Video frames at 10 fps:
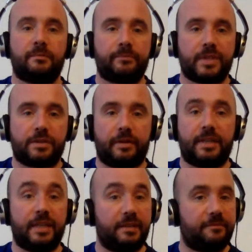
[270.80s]
Sorry,
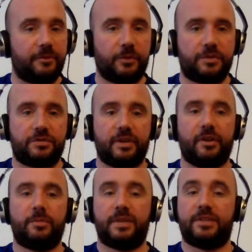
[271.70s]
the 4th string
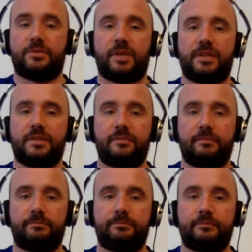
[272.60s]
open is twice.
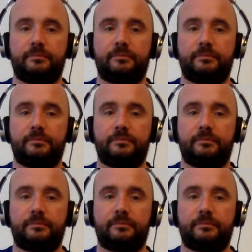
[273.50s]
And